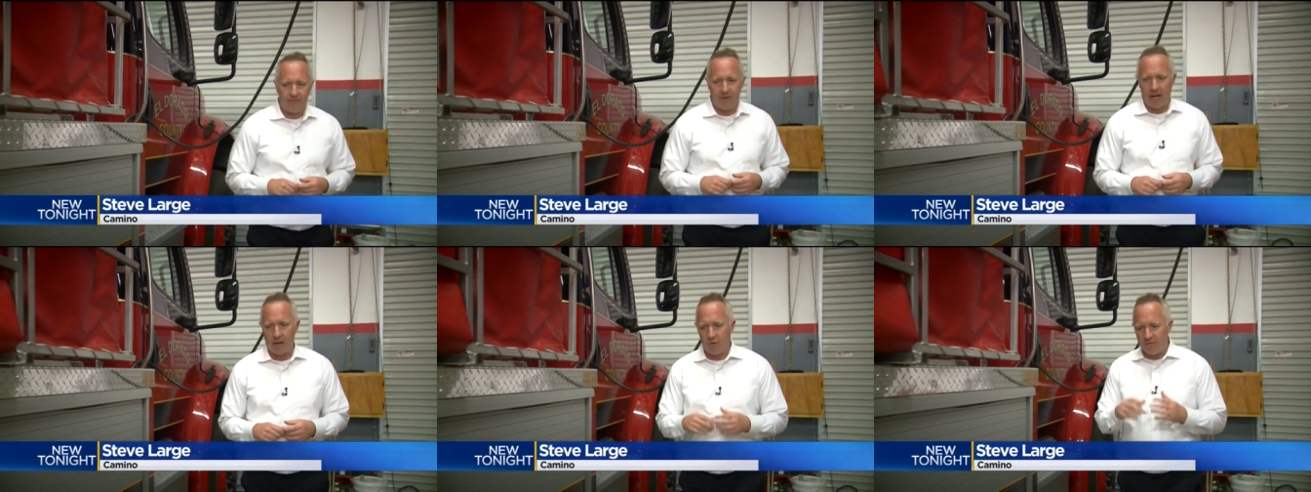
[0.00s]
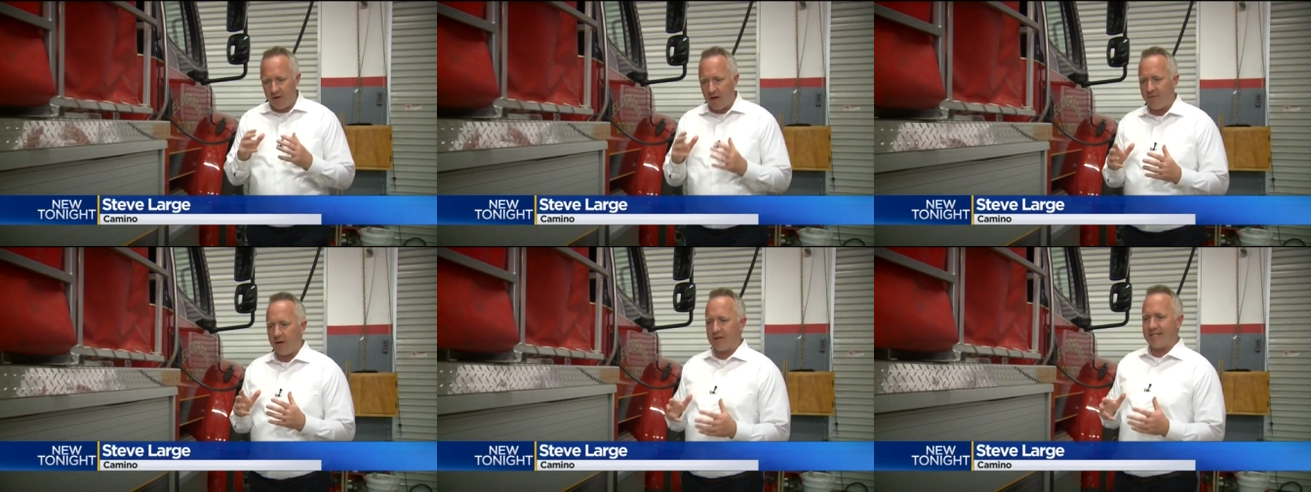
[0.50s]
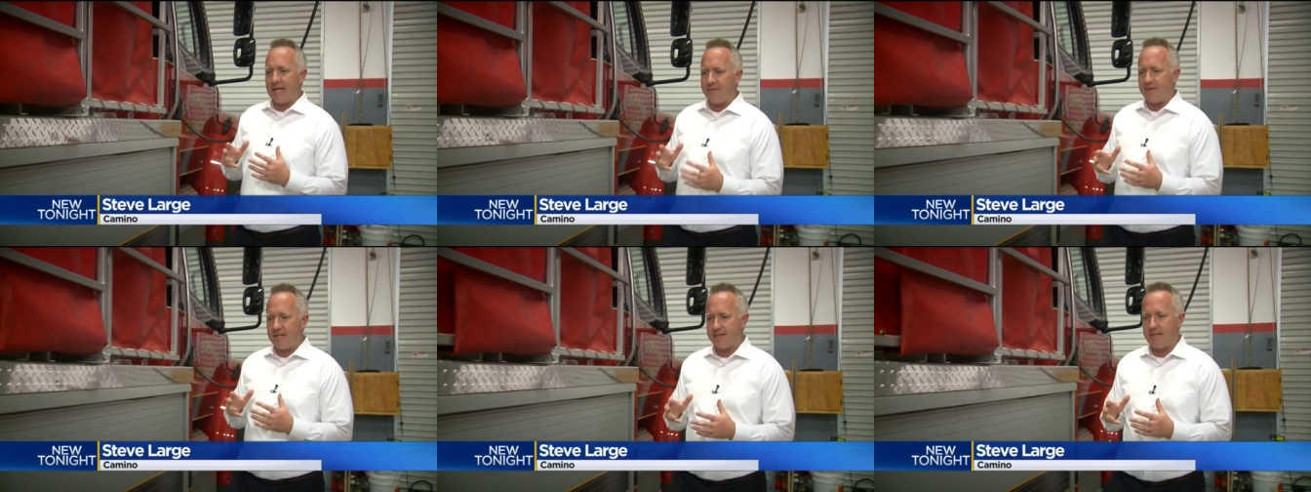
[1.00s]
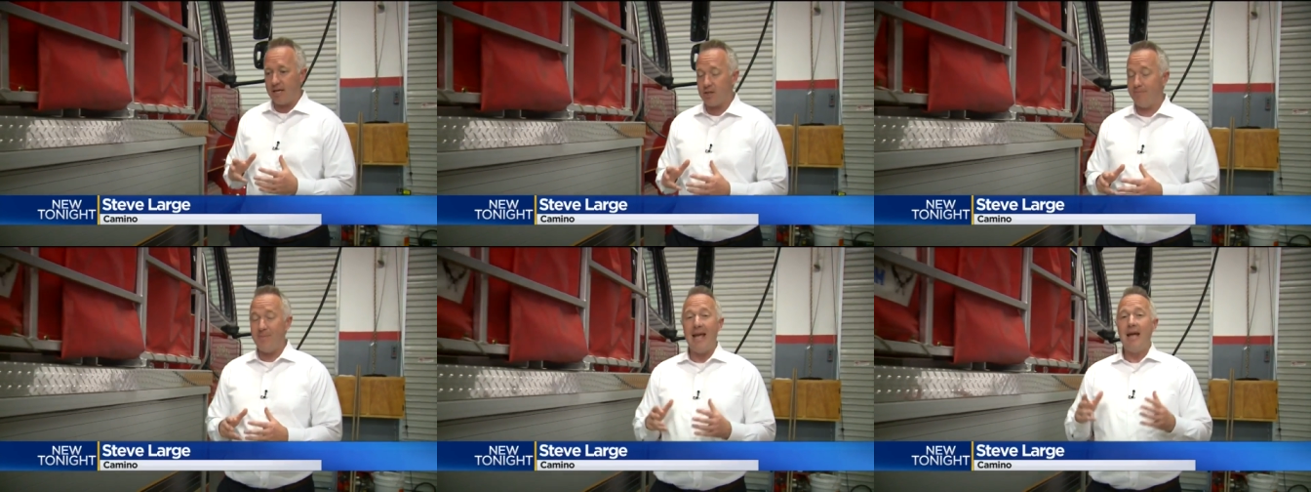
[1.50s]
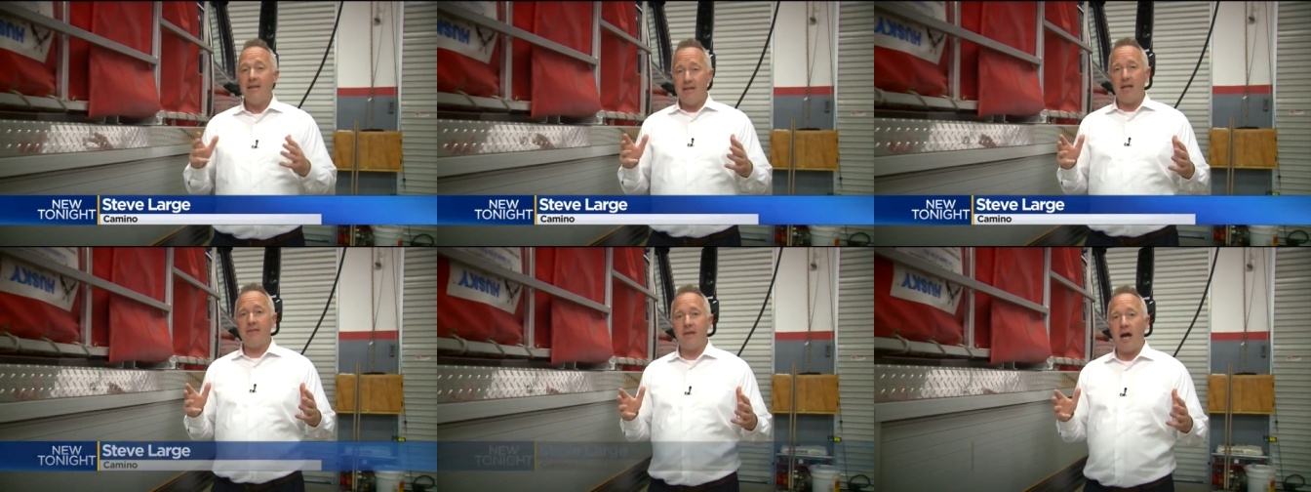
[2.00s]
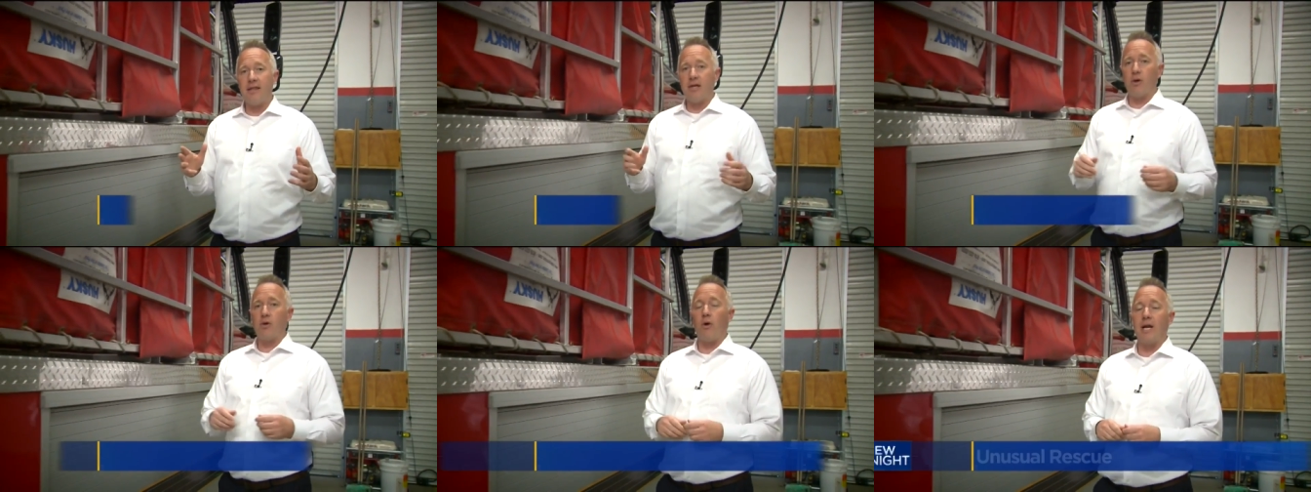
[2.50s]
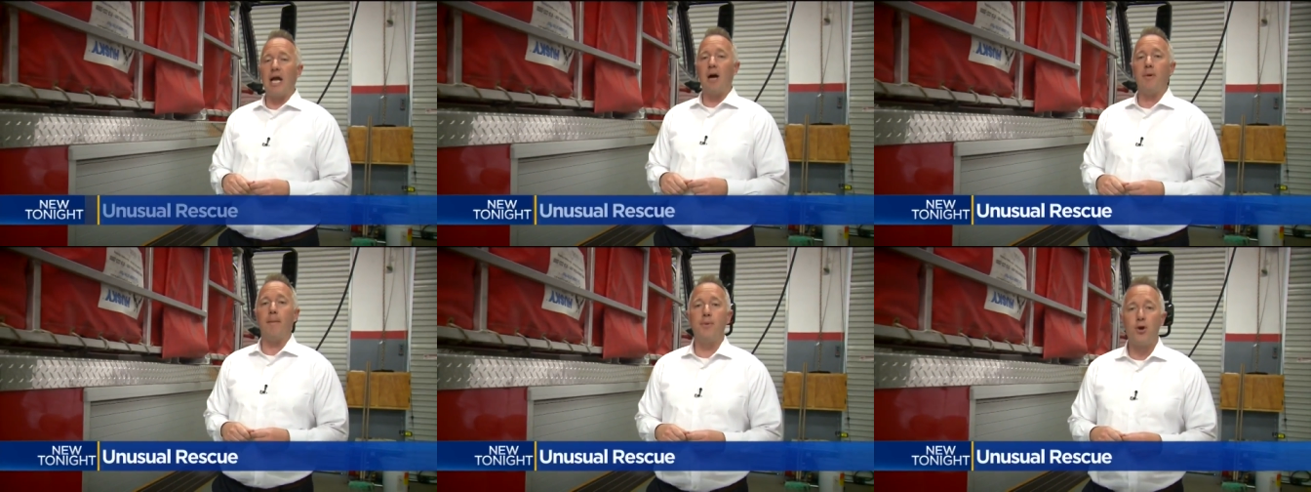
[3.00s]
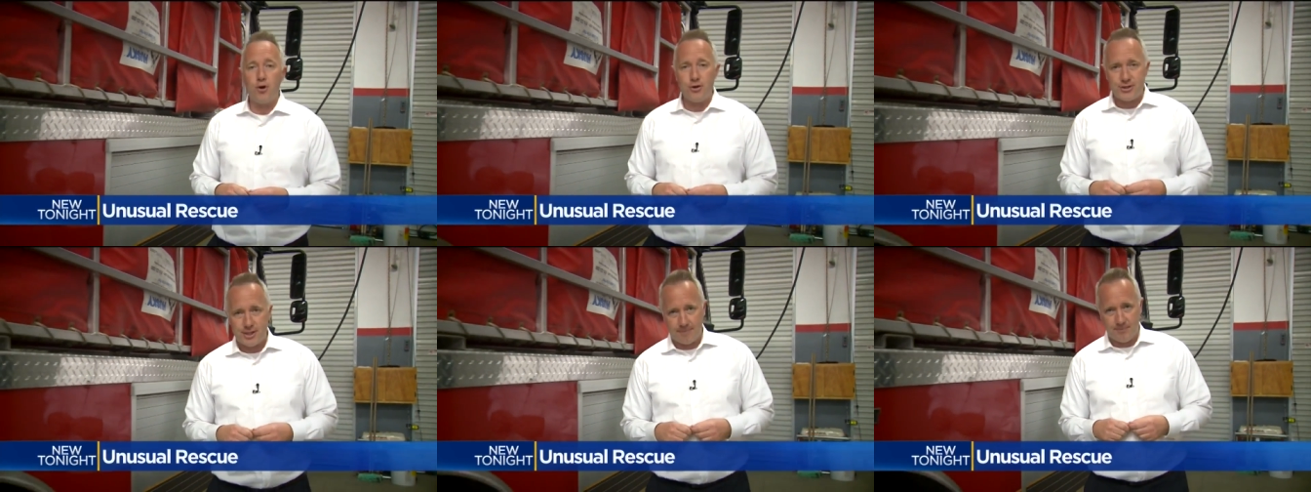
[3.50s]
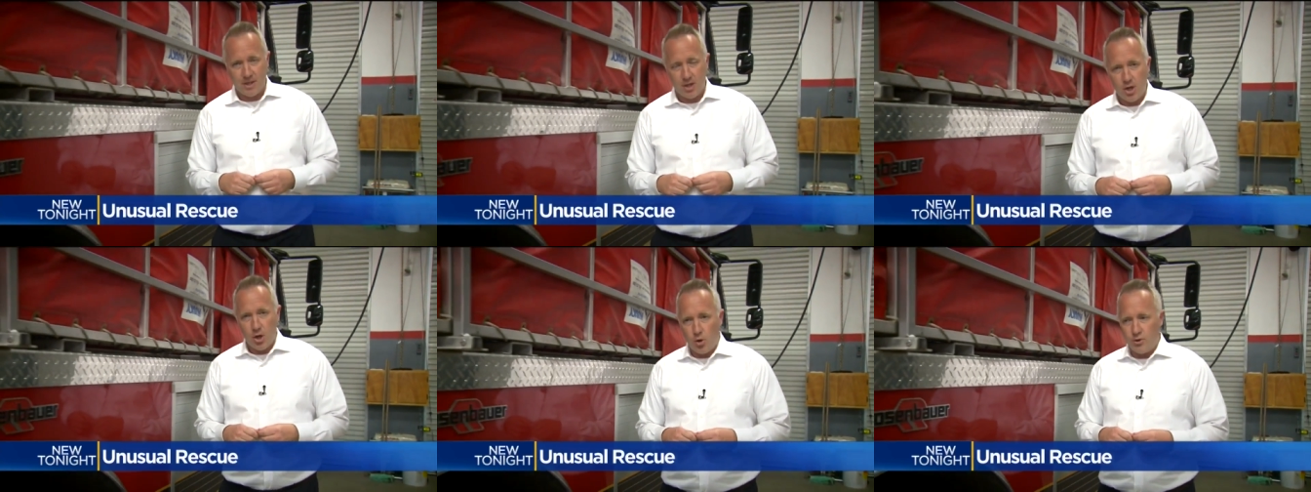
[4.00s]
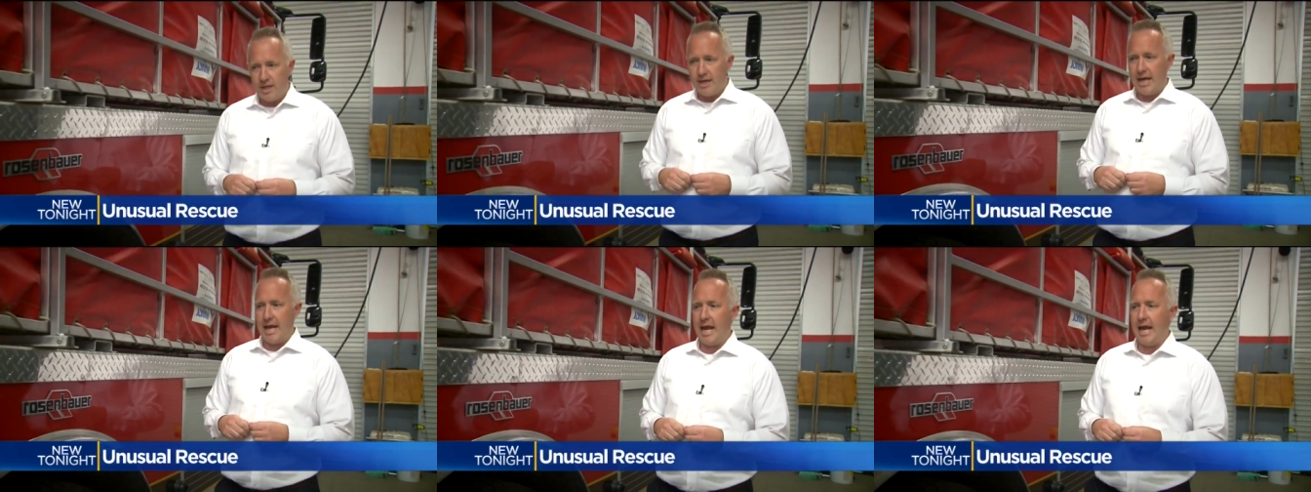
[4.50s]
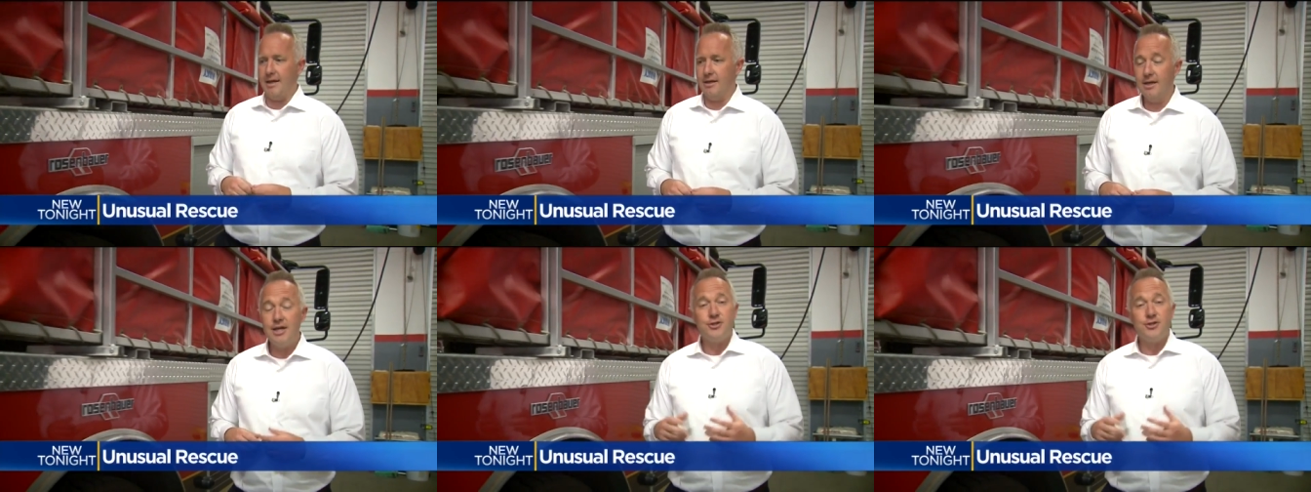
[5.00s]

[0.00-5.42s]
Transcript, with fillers: Fire. When firefighters left this station, they thought they were going to help a person who needed a hand.